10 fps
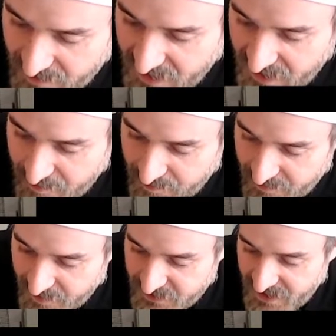
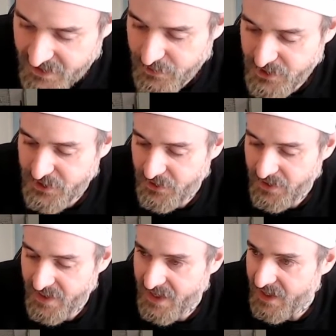What I'm trying to do is show
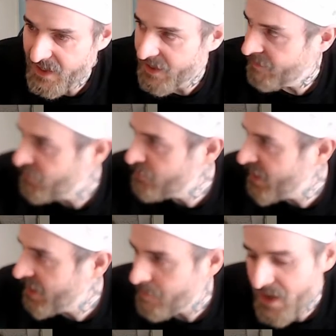you that if you
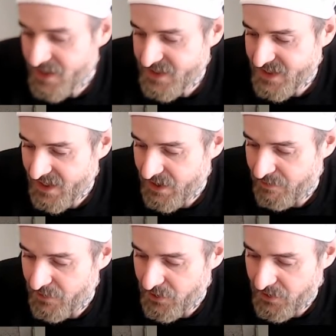make a mess
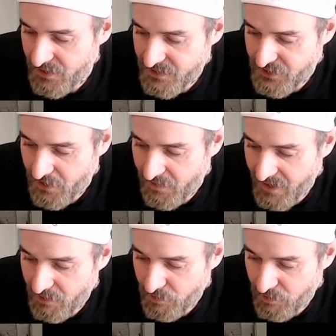of your drawing